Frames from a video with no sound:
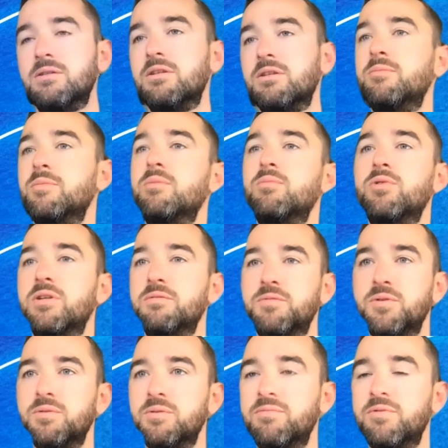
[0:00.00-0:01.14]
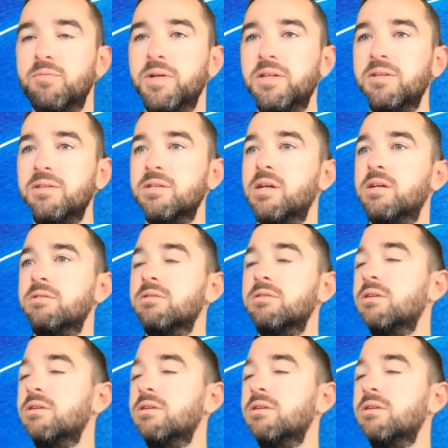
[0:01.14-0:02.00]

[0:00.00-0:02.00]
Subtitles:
a little bit more difficult for me these days.